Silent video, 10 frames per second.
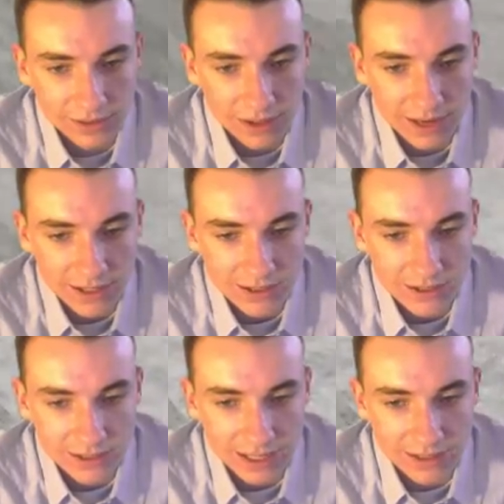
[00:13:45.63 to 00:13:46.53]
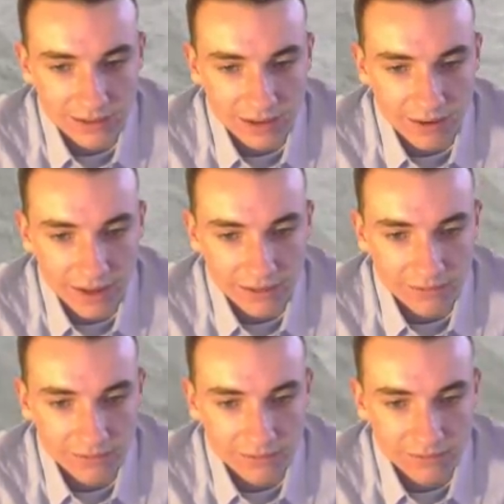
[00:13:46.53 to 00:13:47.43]
Oh, it actually does skate. All right.
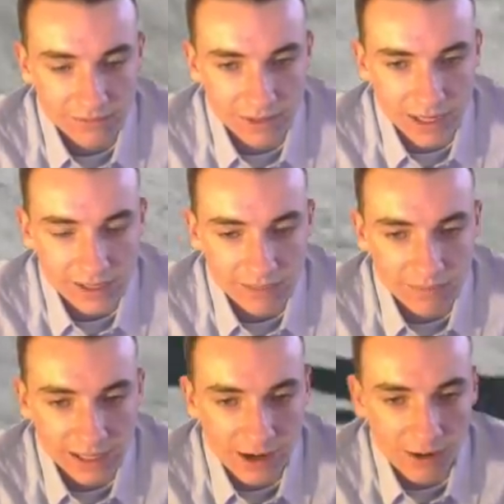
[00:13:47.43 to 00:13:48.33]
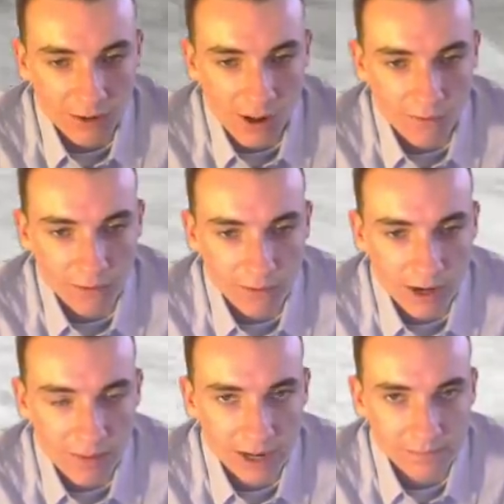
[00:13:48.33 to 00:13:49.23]
Well, I guess I'm a little over
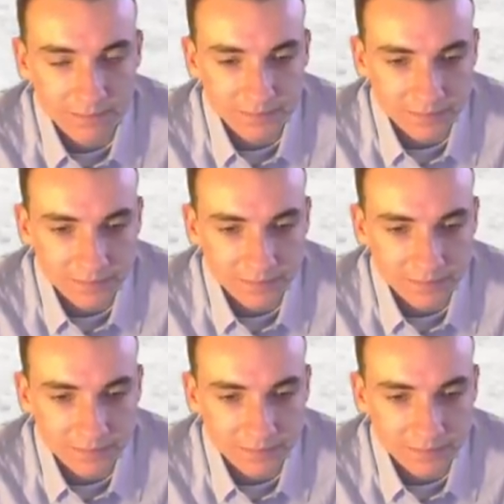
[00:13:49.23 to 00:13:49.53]
worried about it.